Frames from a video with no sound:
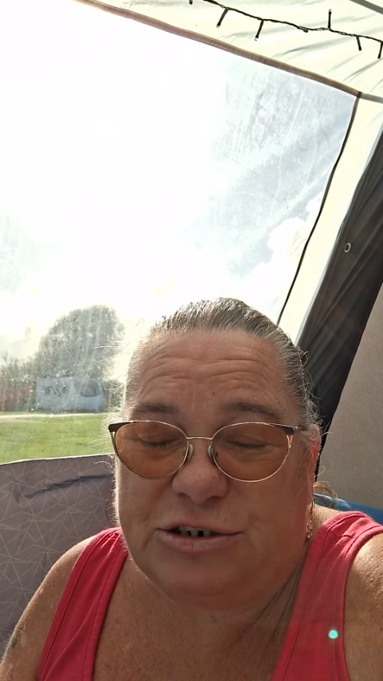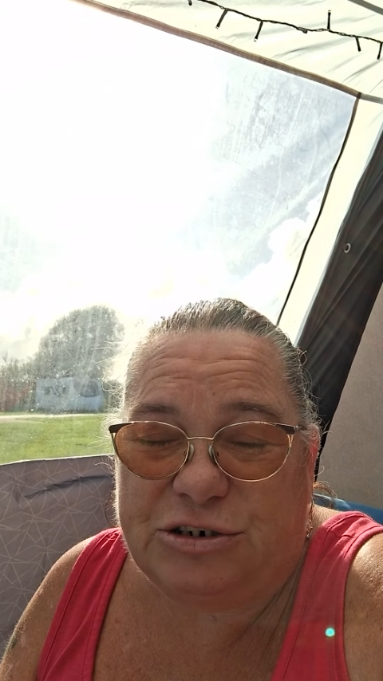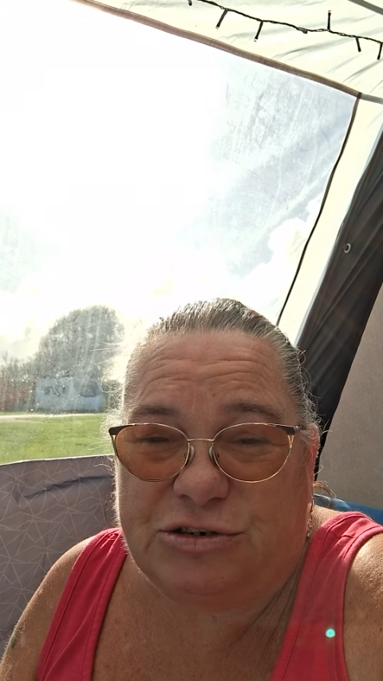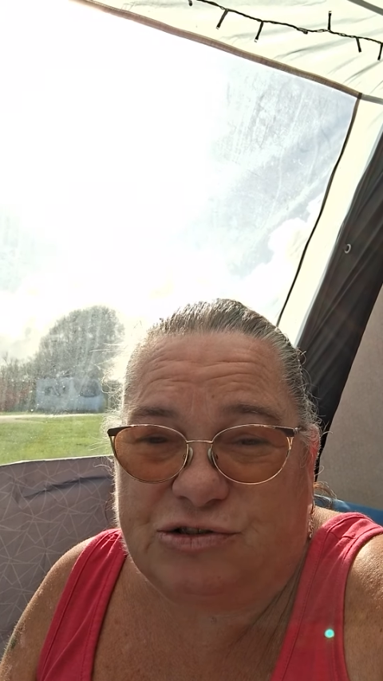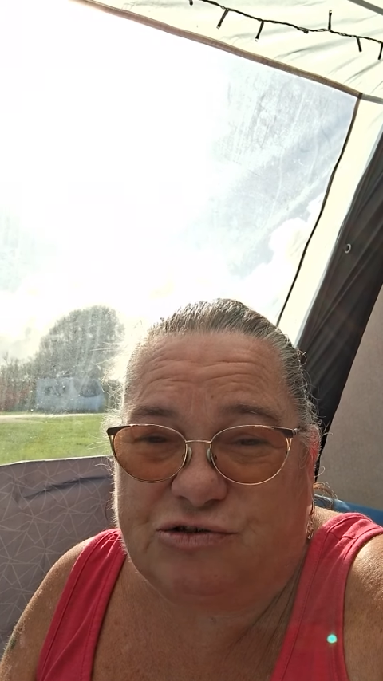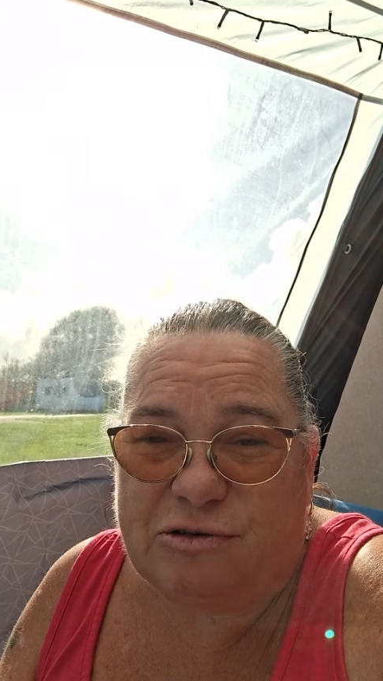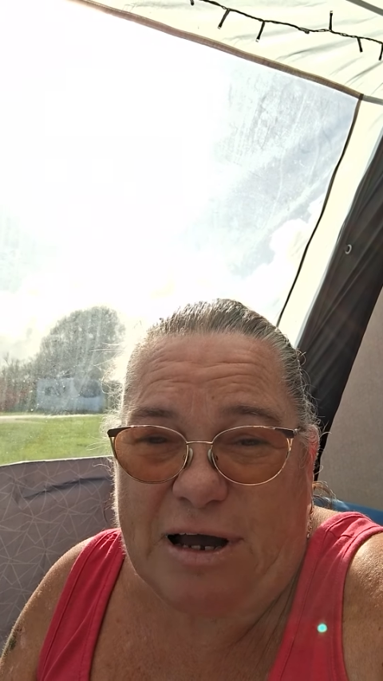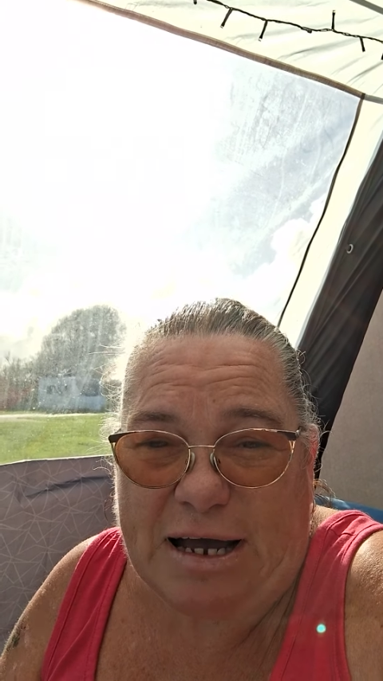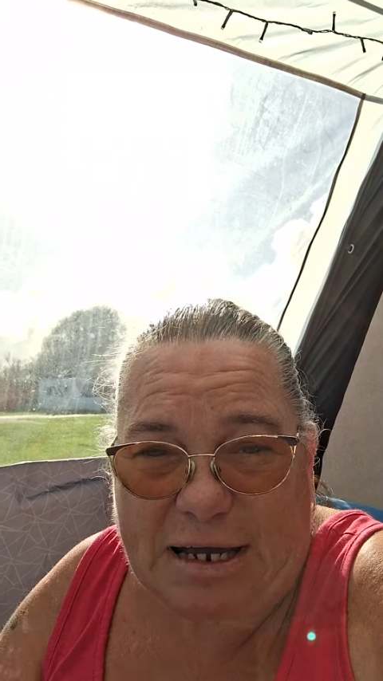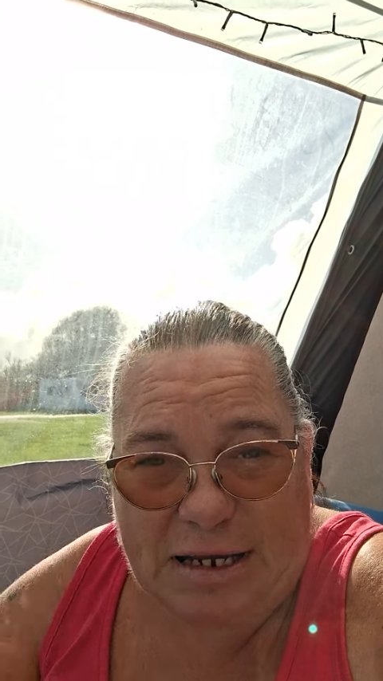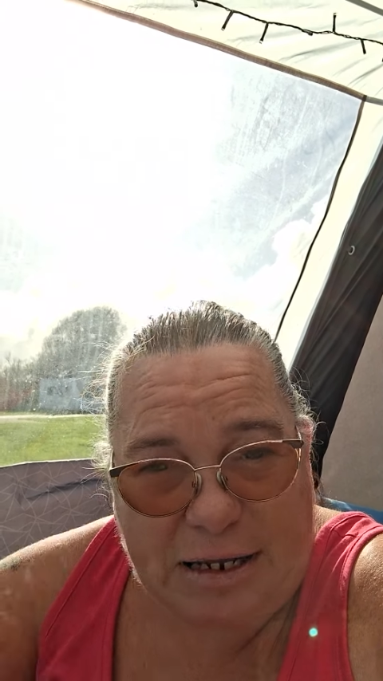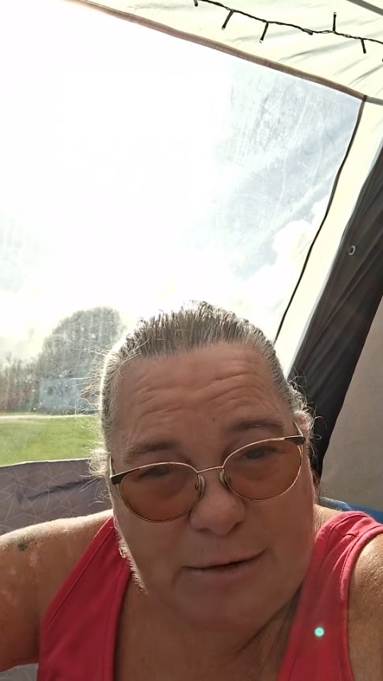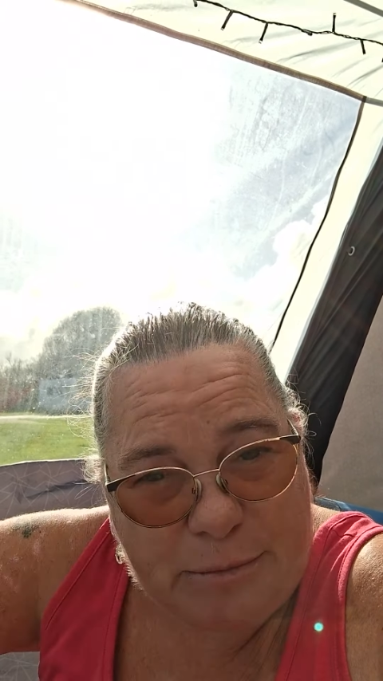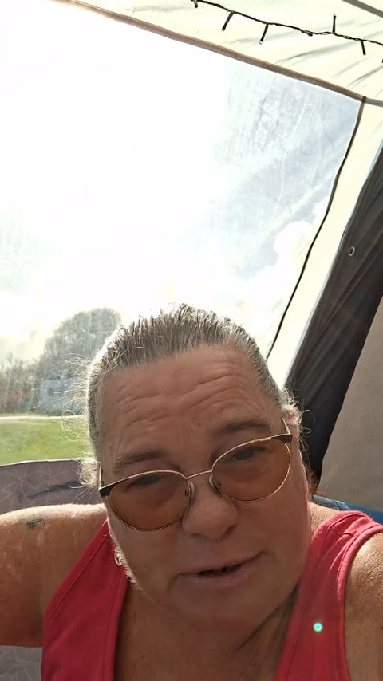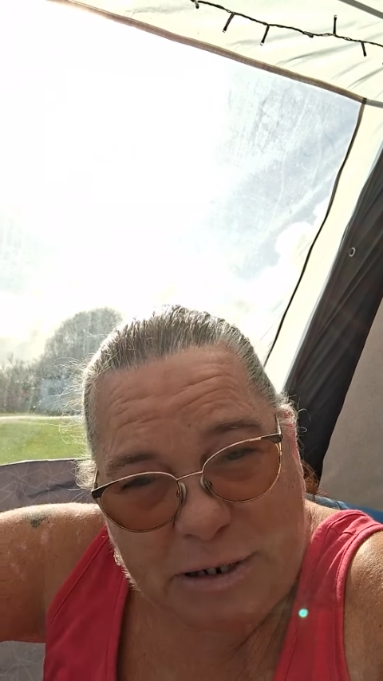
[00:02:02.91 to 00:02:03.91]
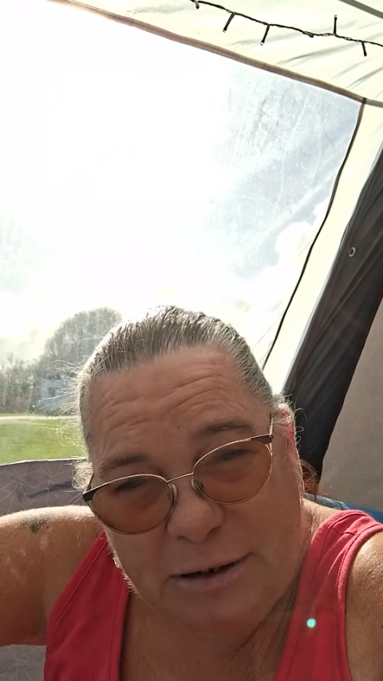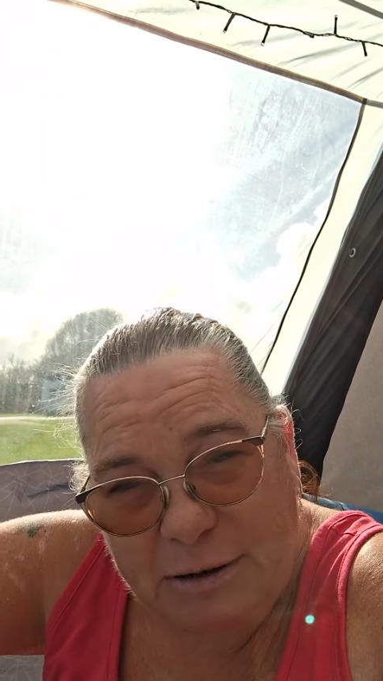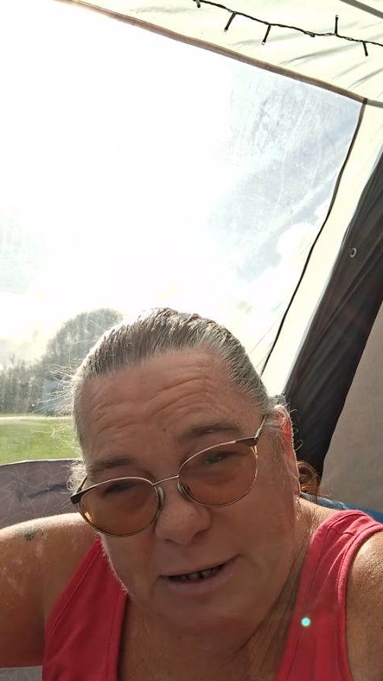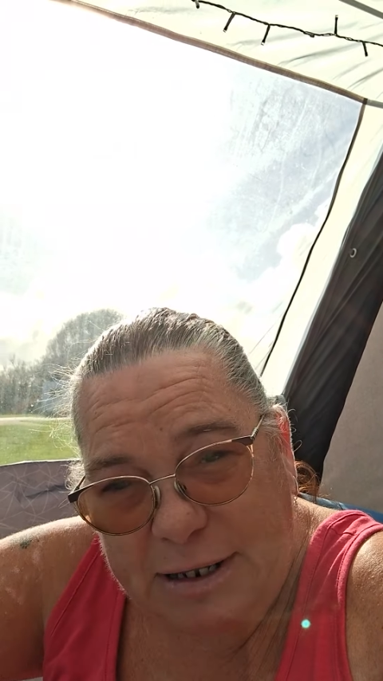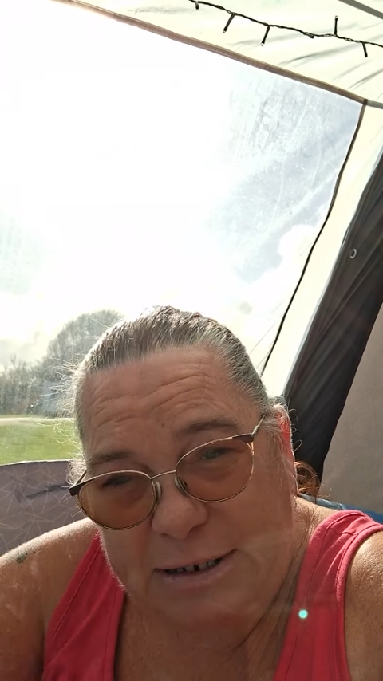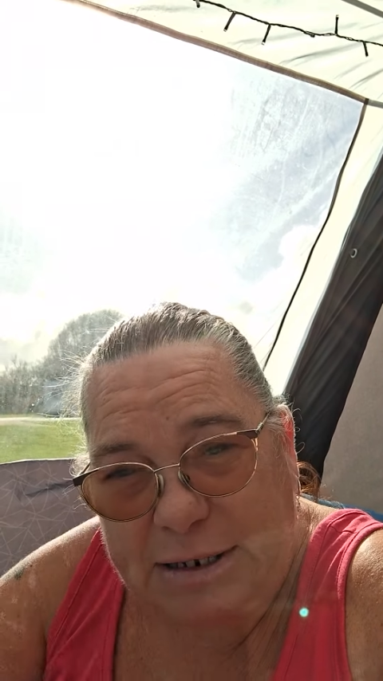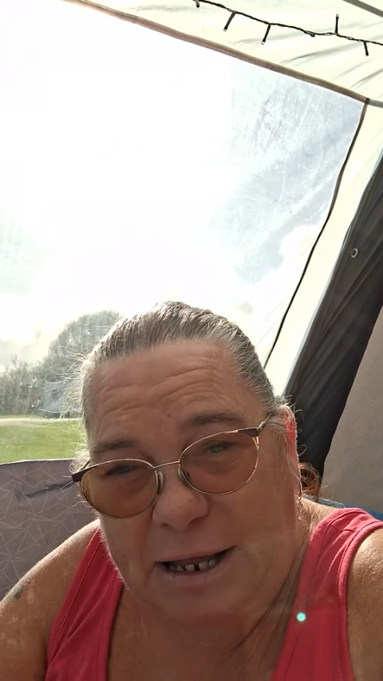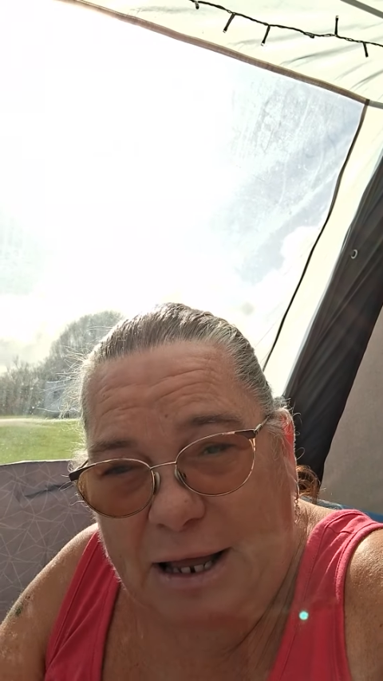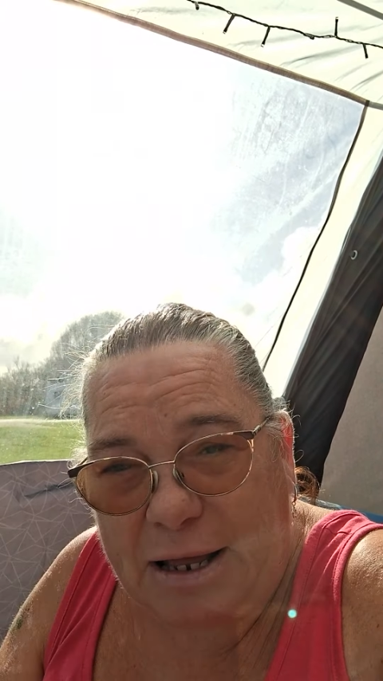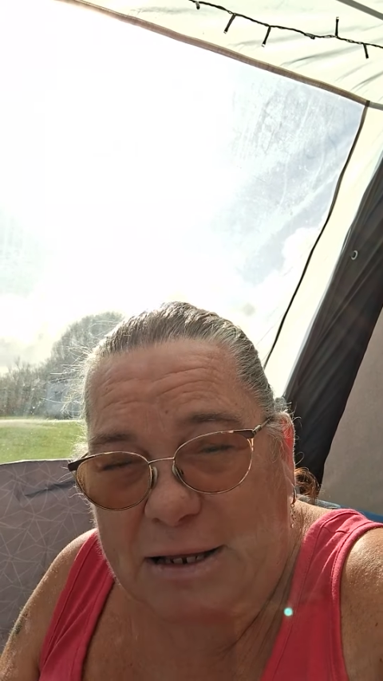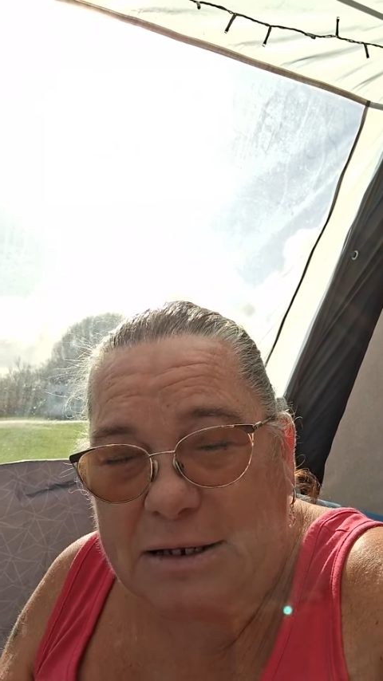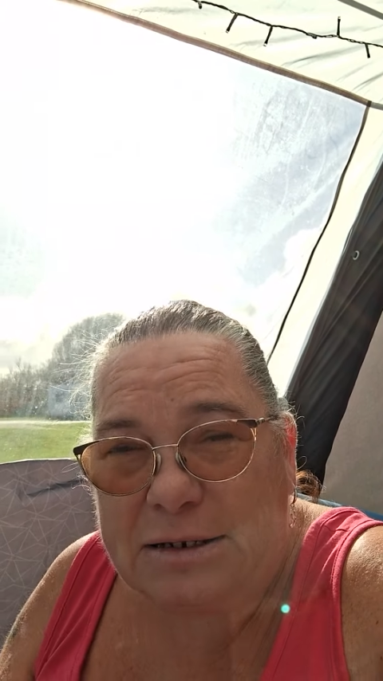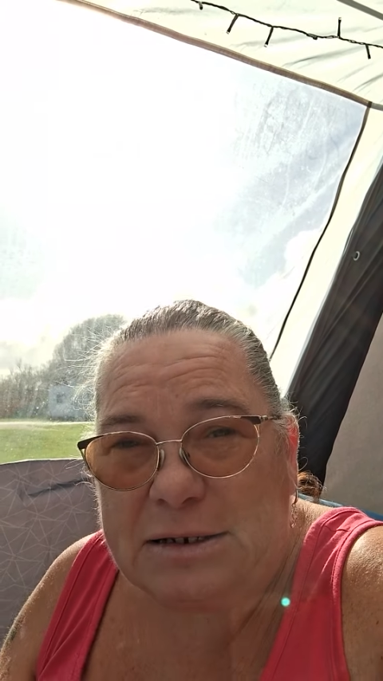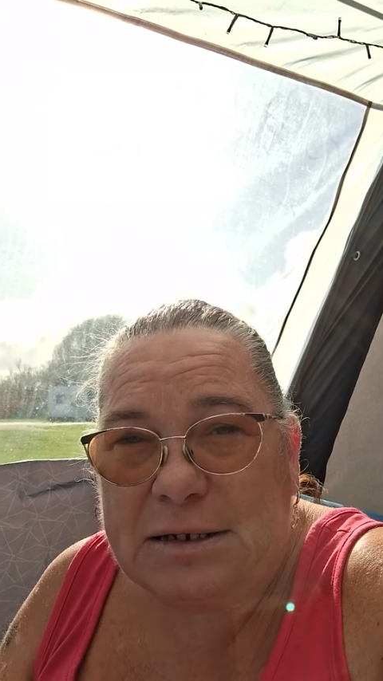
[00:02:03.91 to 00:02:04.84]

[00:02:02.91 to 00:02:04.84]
She's dragging it behind her.